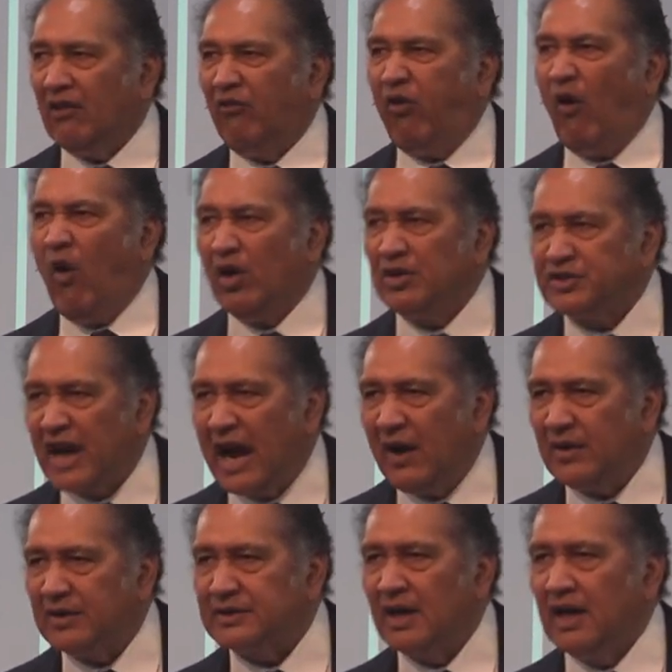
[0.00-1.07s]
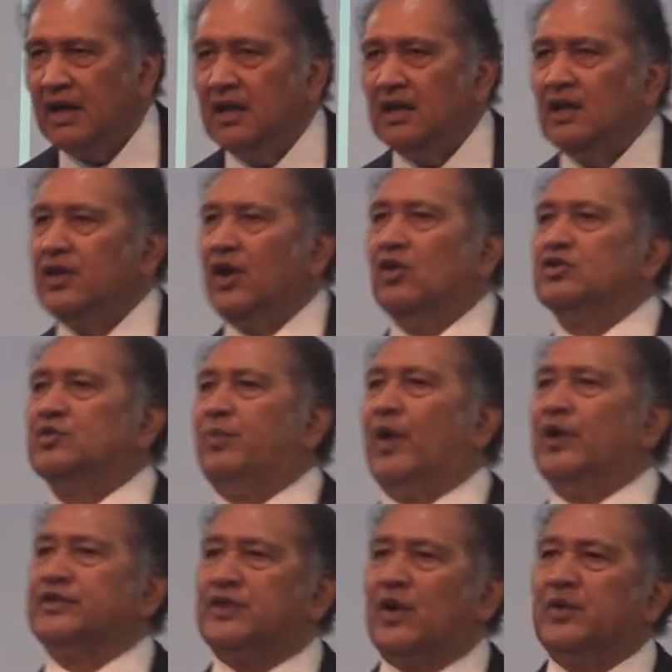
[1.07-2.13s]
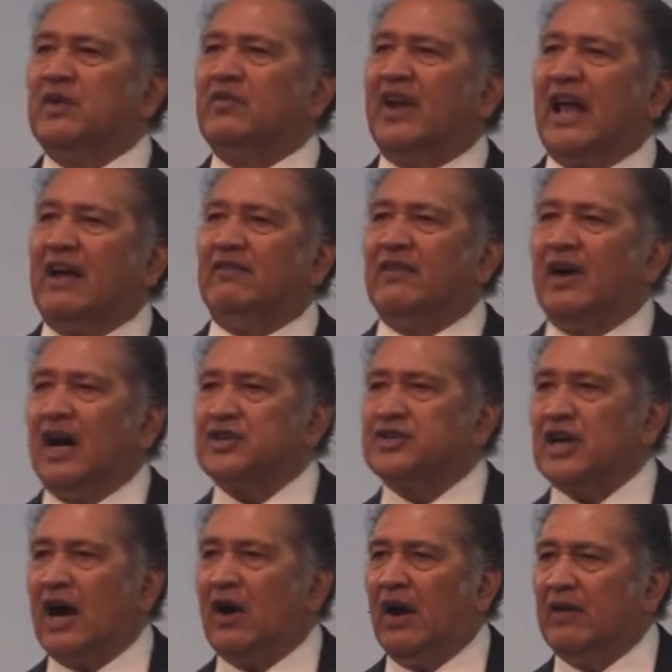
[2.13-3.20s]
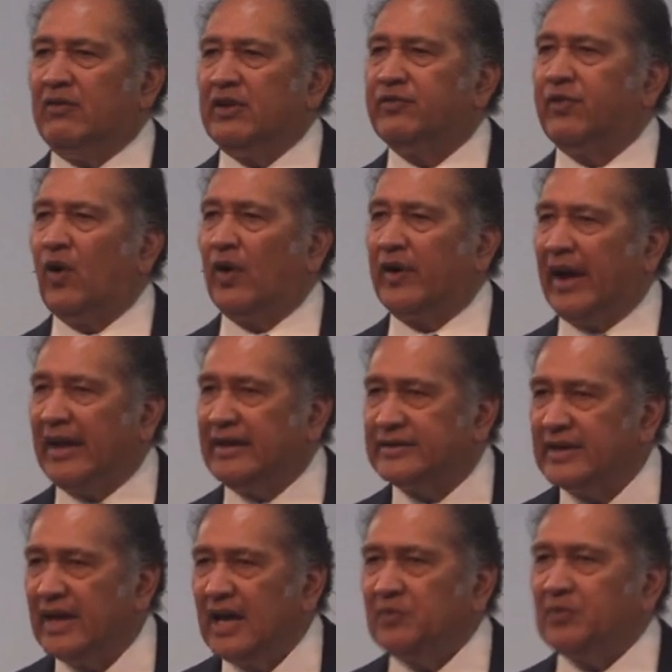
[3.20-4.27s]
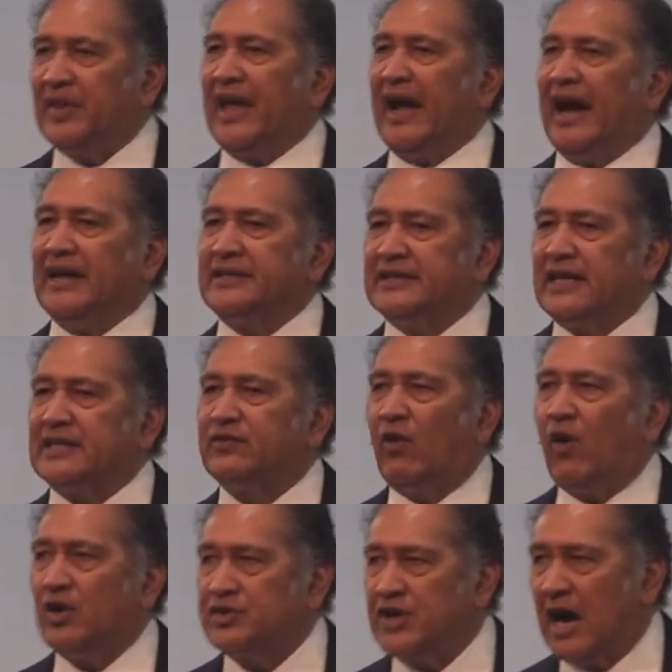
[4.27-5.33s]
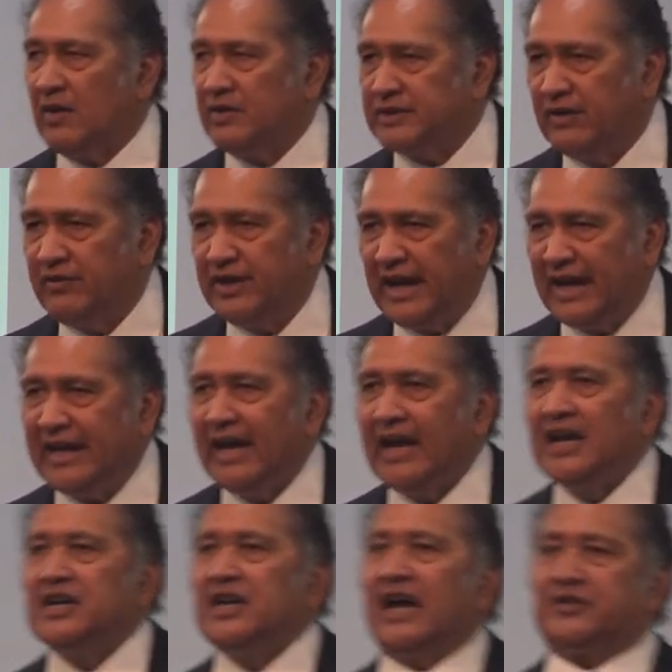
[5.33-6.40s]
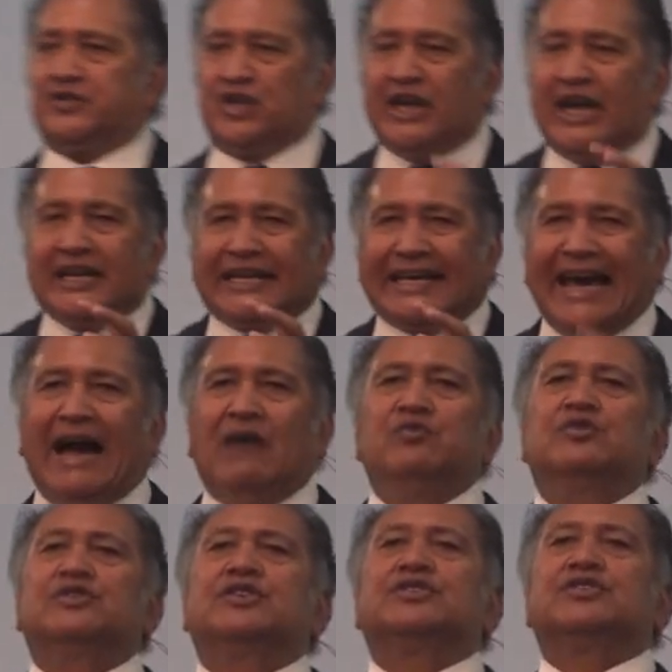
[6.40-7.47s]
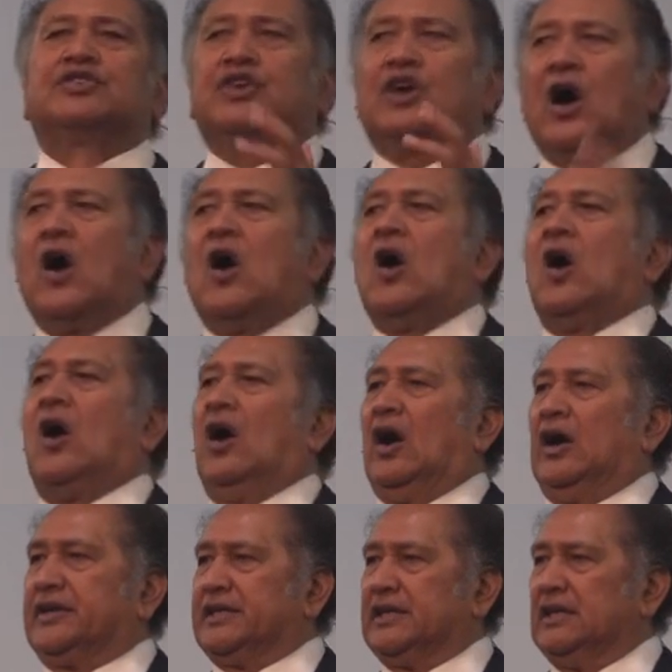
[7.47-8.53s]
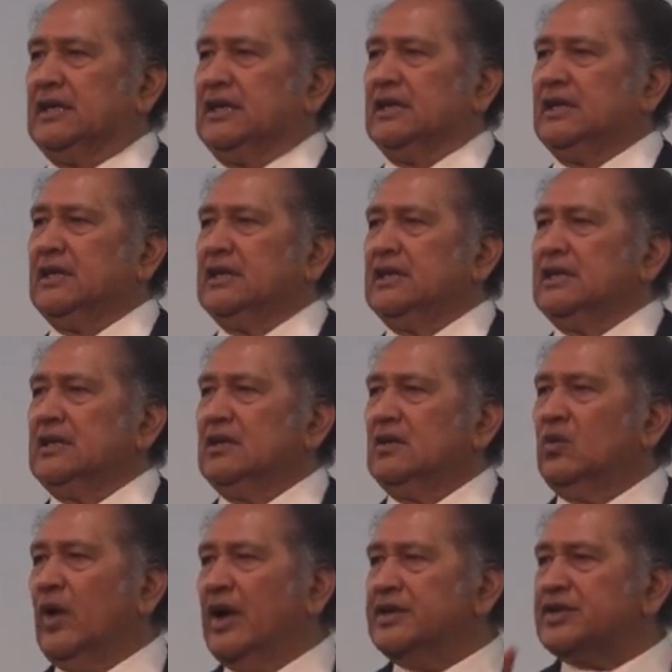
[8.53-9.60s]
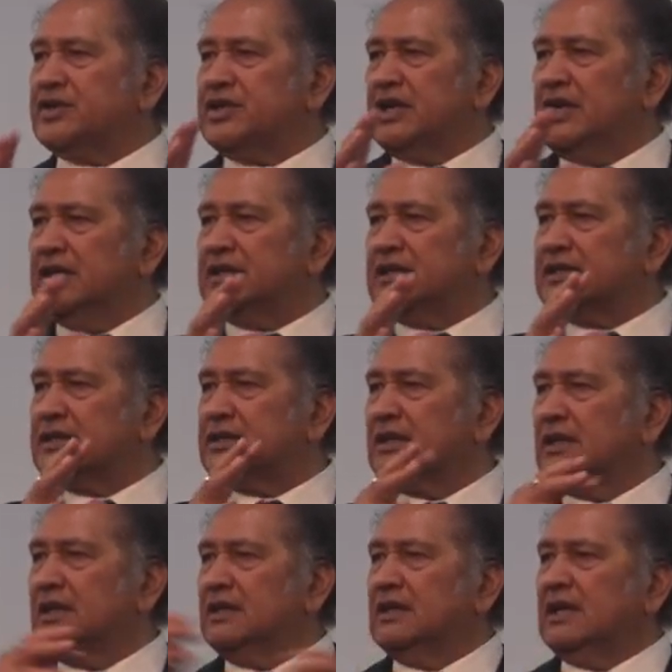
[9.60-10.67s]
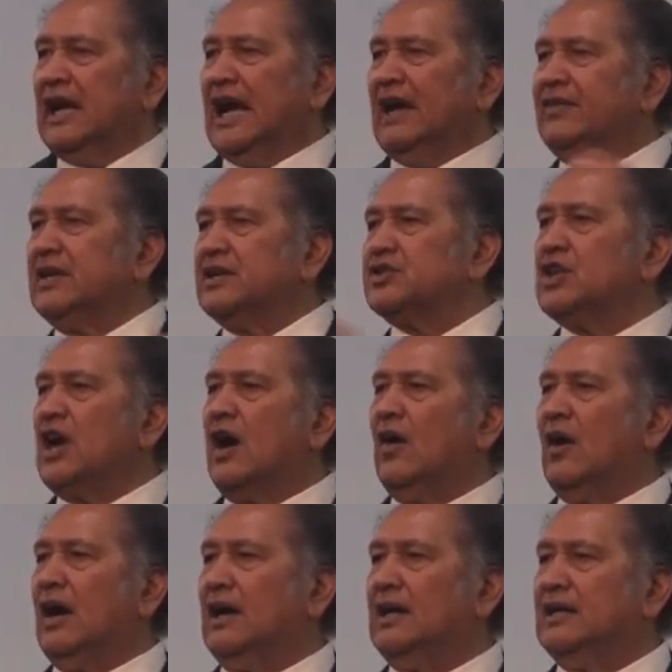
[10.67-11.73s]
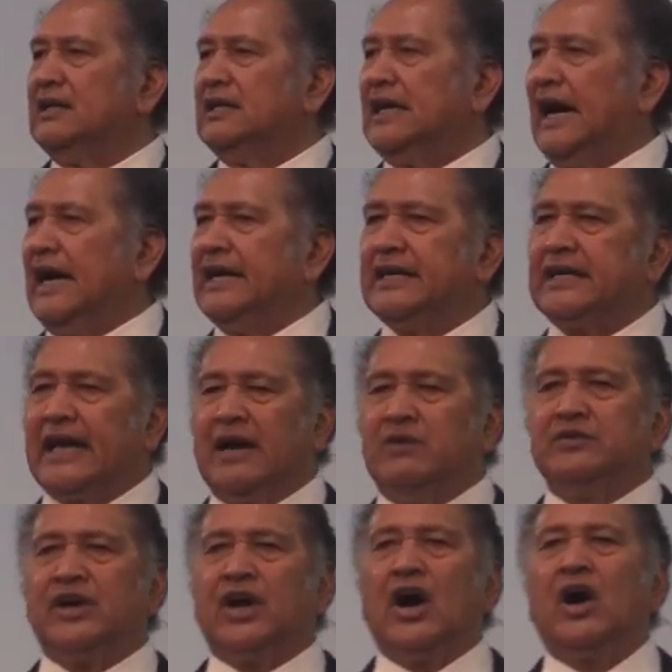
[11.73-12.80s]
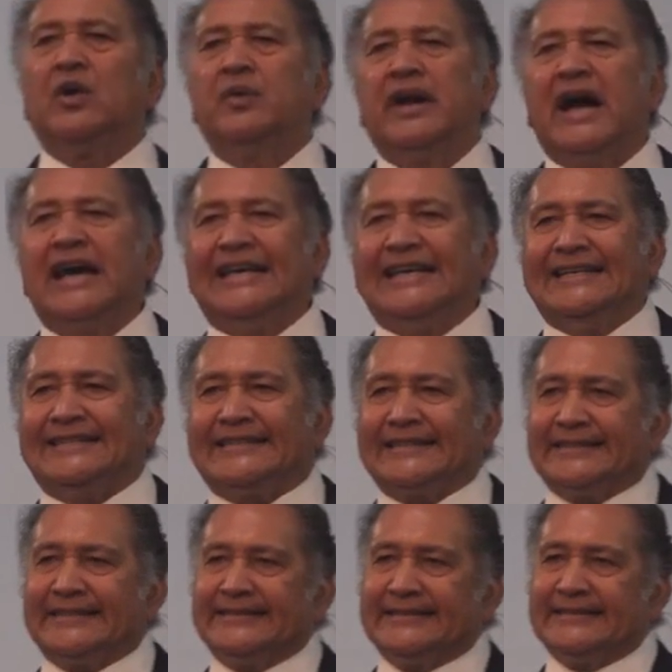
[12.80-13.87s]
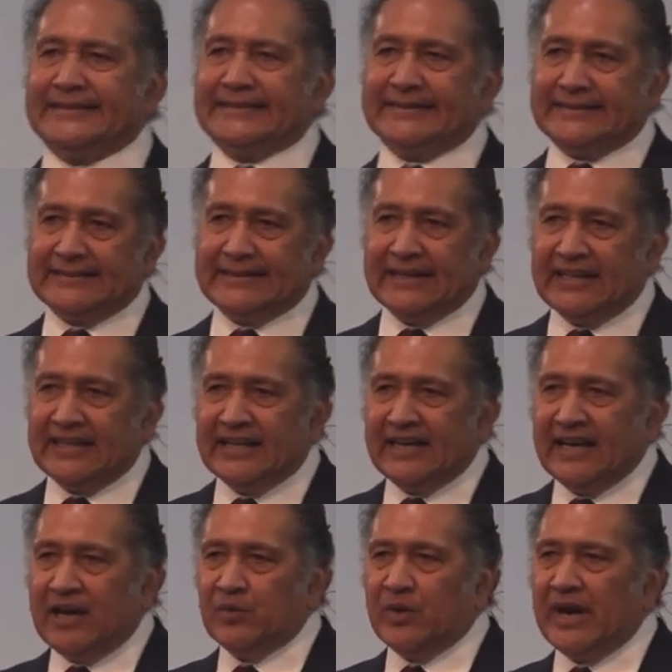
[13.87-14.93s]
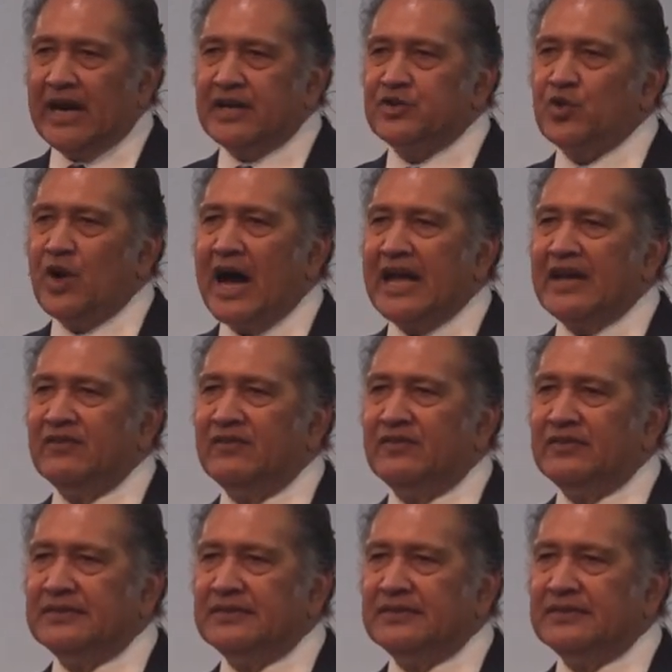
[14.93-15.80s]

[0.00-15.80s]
Four showers. Those boys don't even have a shower every four days, but their auntie has four showers every day. She encounters God when she's having a shower. I encounter God when I eat and when I drive